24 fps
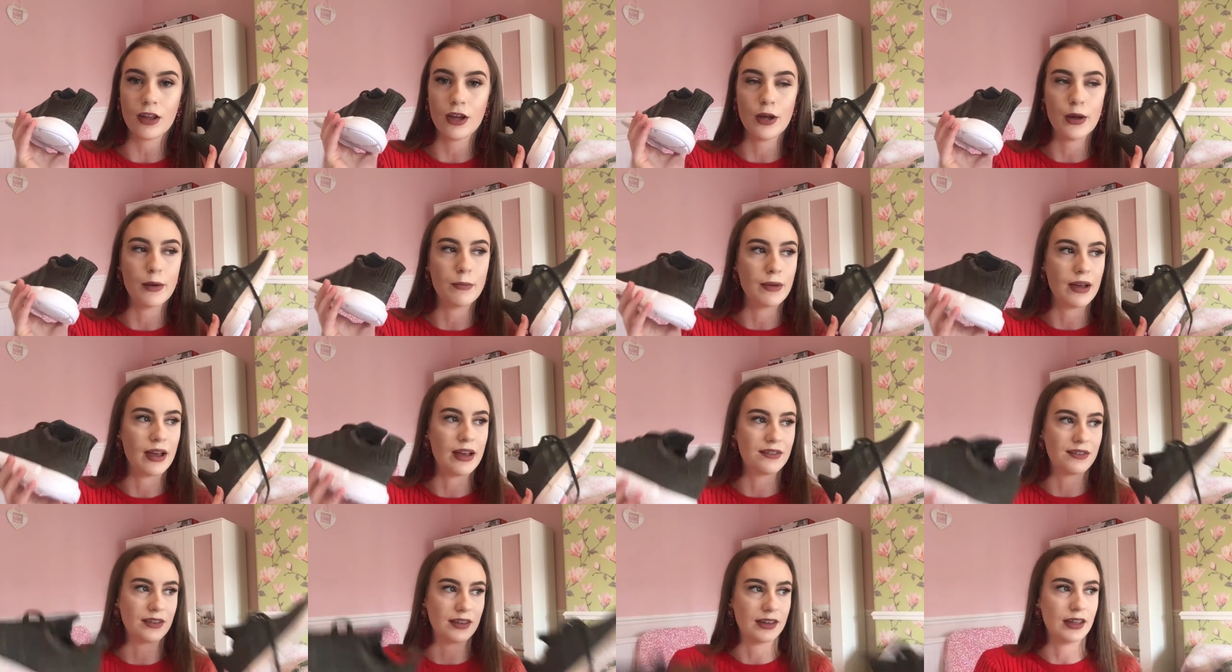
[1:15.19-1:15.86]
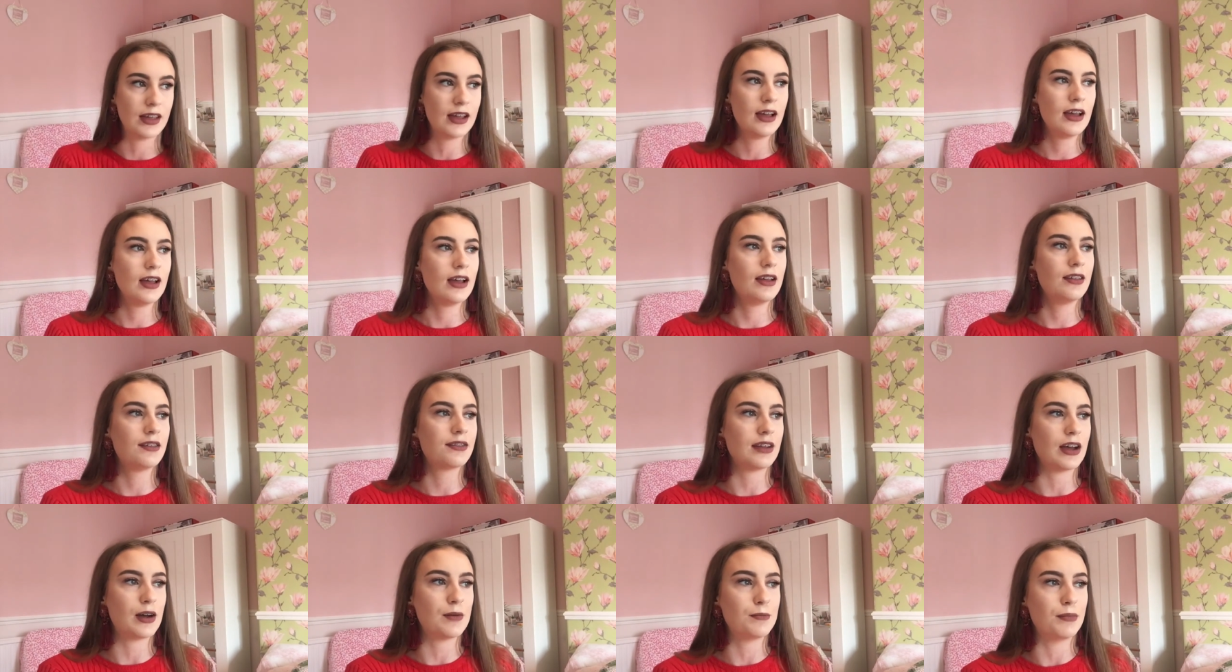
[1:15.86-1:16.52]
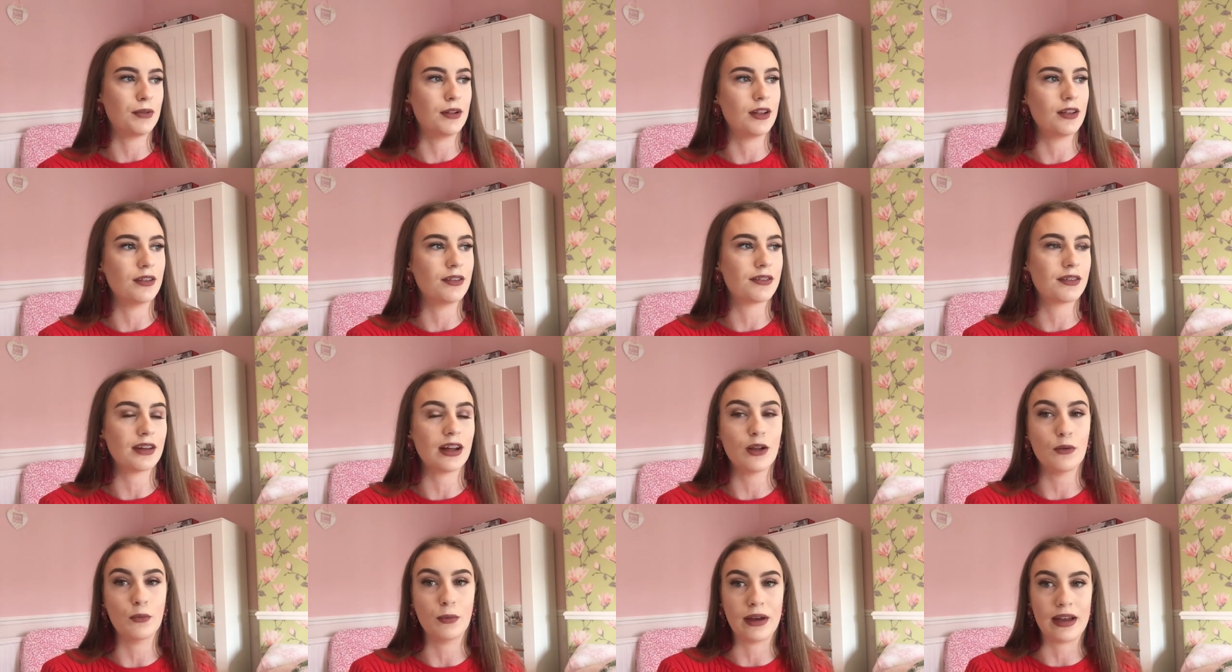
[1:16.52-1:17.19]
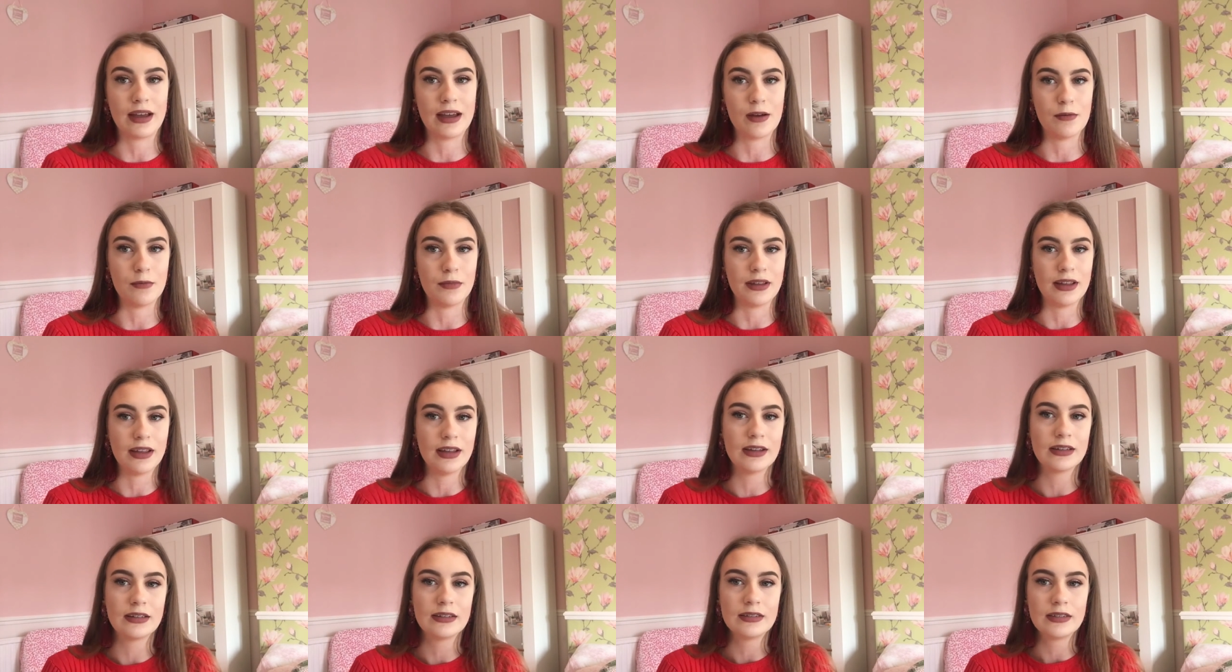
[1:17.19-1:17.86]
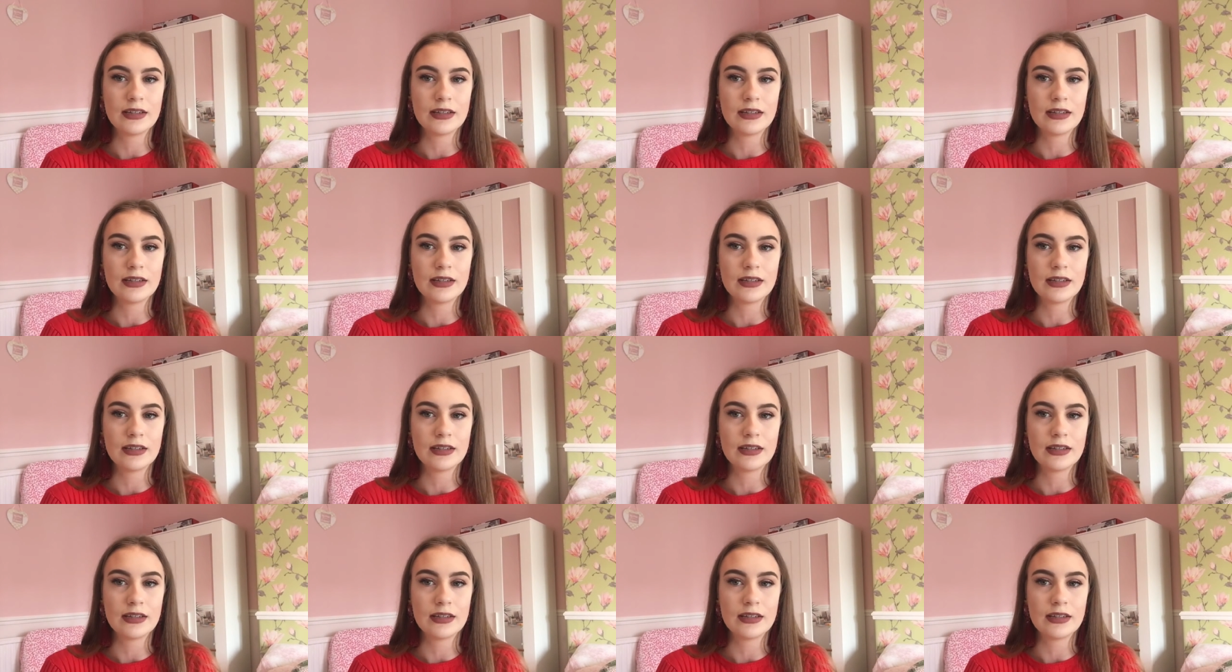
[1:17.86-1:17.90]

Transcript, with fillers: amazing this ambulance I'll wait a minute